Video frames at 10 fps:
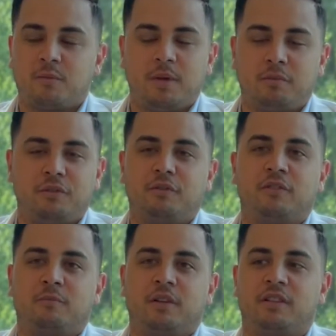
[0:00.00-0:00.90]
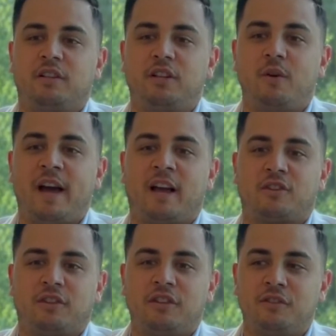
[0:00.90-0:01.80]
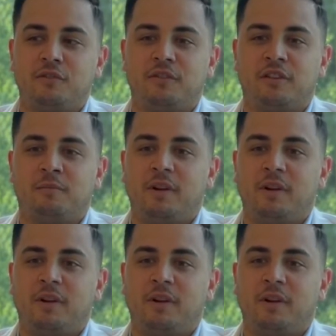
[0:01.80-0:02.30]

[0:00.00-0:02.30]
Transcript: people do them, but until you actually do them,